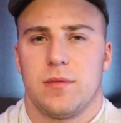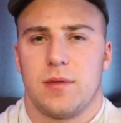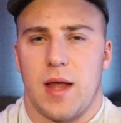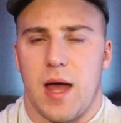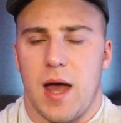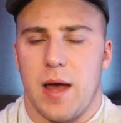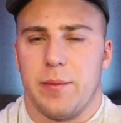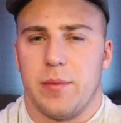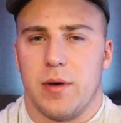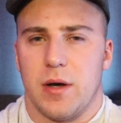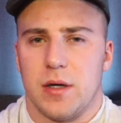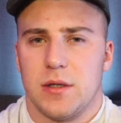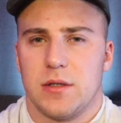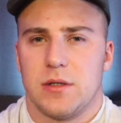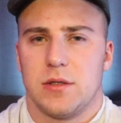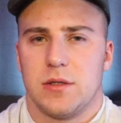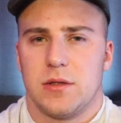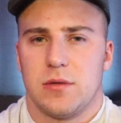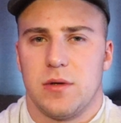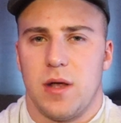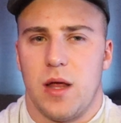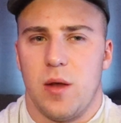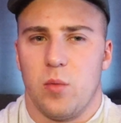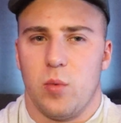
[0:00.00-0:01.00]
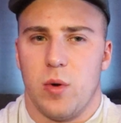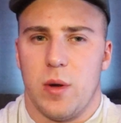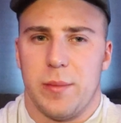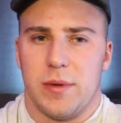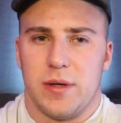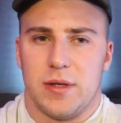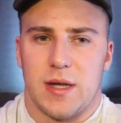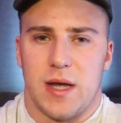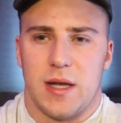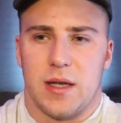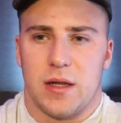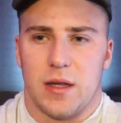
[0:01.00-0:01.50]
that much, and
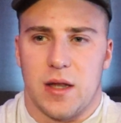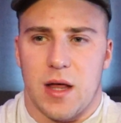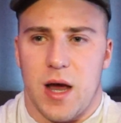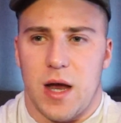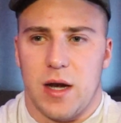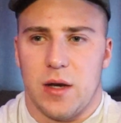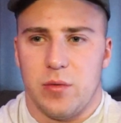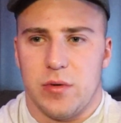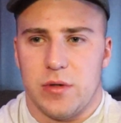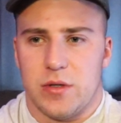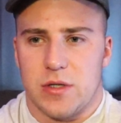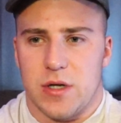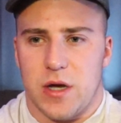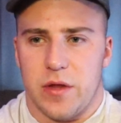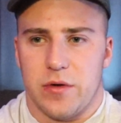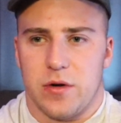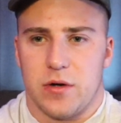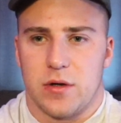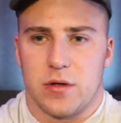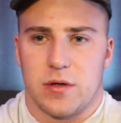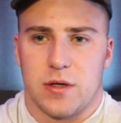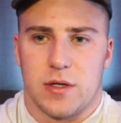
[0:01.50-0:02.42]
women tend to lie to each other